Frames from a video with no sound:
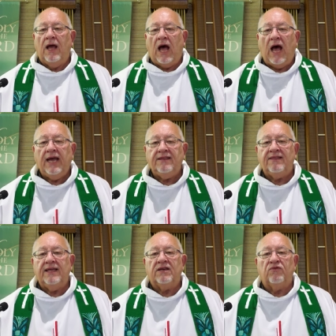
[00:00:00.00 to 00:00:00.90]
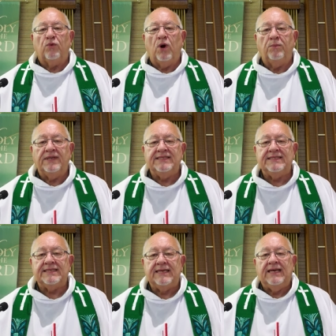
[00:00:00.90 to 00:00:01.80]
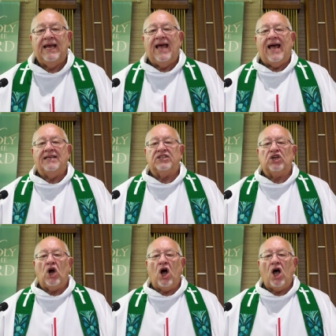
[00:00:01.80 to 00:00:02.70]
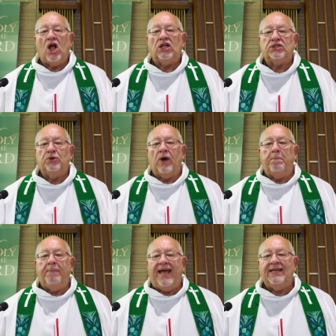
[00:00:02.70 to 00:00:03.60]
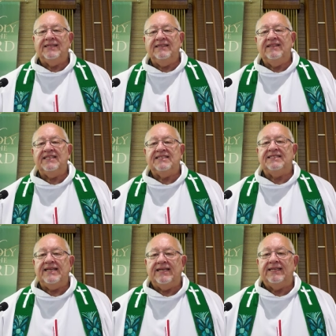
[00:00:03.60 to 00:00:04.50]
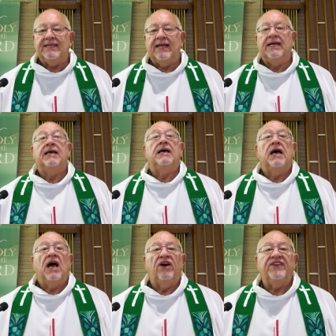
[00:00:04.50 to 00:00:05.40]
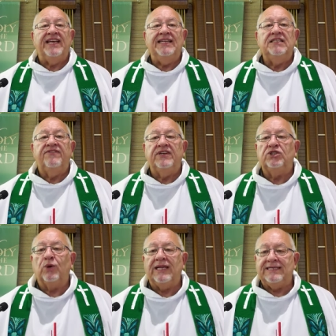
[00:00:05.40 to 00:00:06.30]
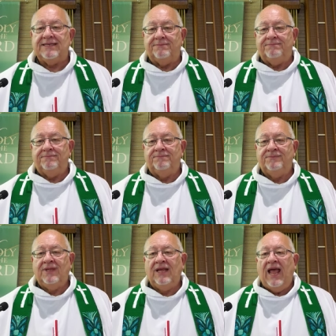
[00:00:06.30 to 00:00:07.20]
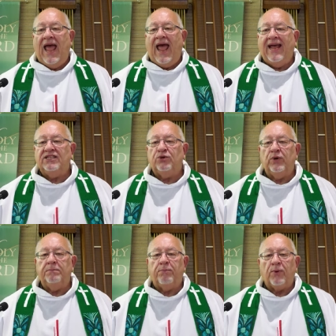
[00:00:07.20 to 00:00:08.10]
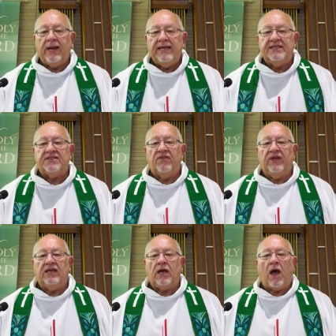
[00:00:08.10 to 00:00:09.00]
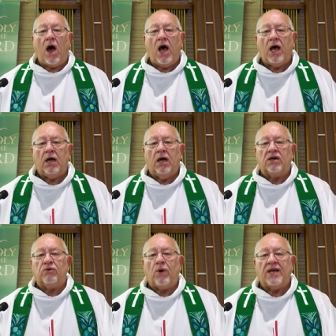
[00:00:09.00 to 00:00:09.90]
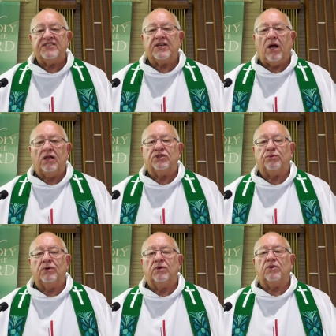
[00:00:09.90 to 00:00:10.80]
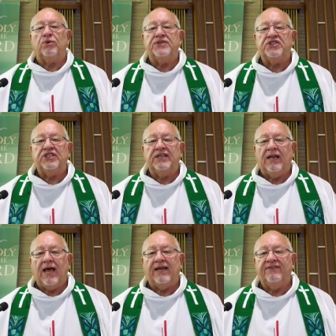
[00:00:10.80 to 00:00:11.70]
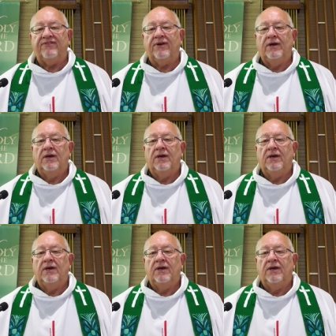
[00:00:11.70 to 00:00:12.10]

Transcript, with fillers: I think of Romans as a call to abandon the sin of individualism and to embrace the uh, cross cultural Christian life,